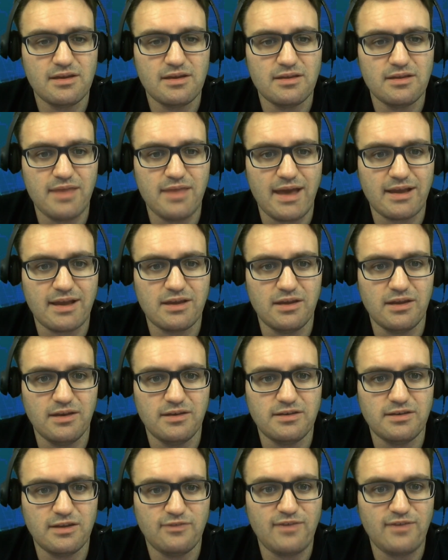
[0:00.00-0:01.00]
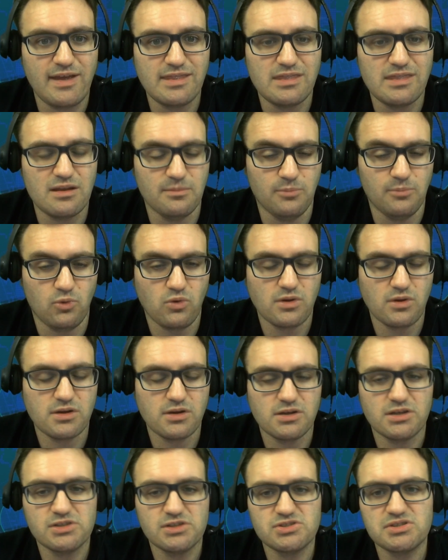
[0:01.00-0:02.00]
that can defend their
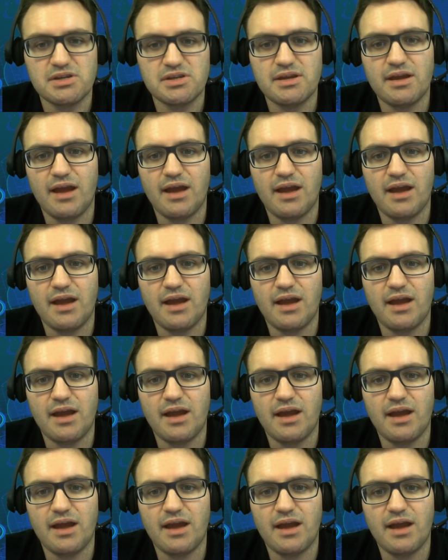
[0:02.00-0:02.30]
borders.